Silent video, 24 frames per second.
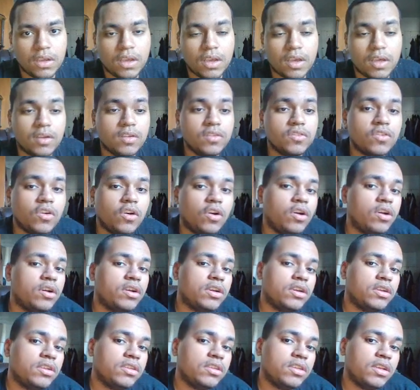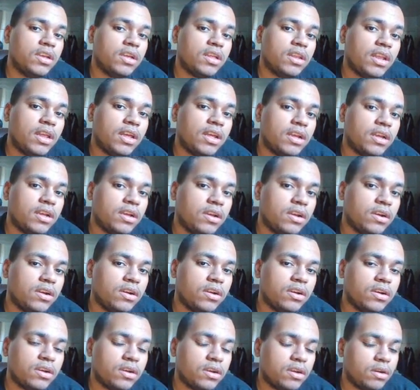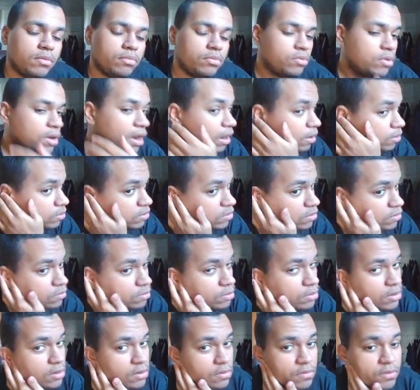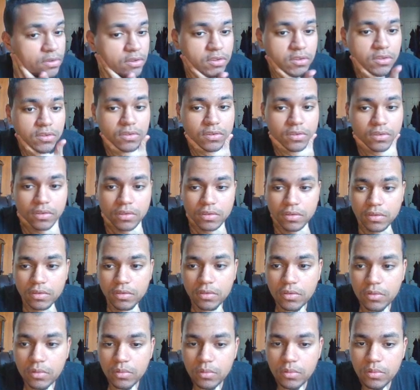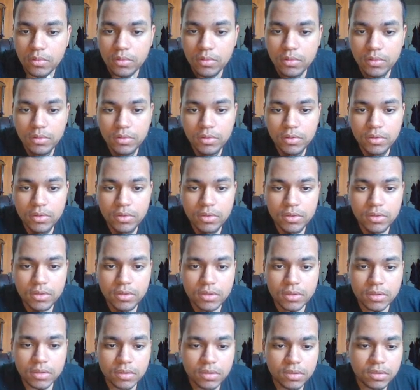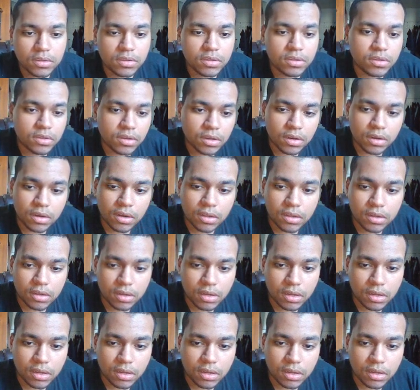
and it's hard. It could take like a couple hours of further research to do. This is another